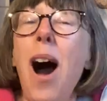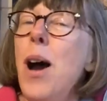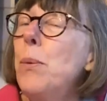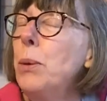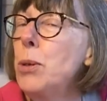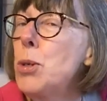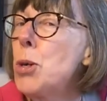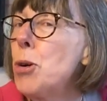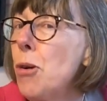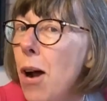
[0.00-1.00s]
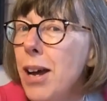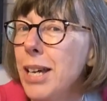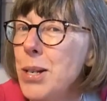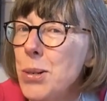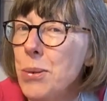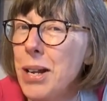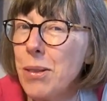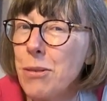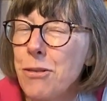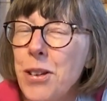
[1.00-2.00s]
I will try and do
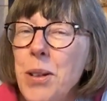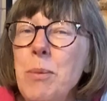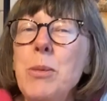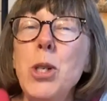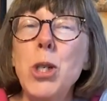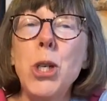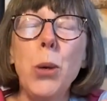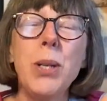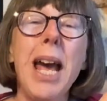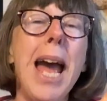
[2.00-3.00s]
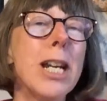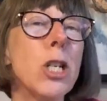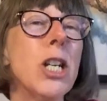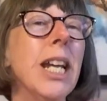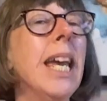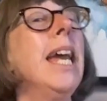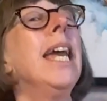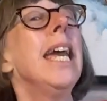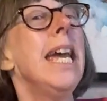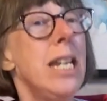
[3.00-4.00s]
another film to show it actually
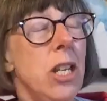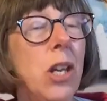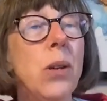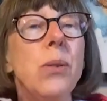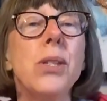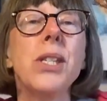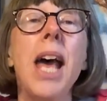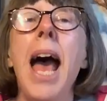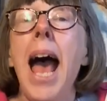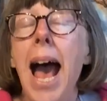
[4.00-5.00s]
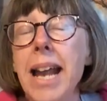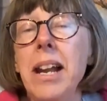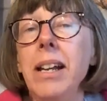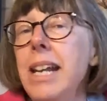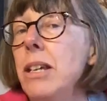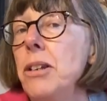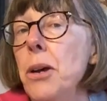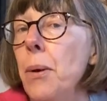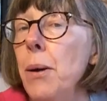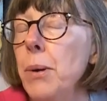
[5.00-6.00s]
in use, and I'll let you
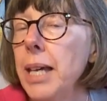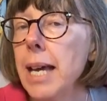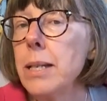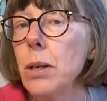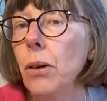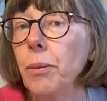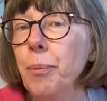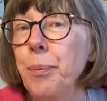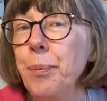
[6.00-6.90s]
know how I get on.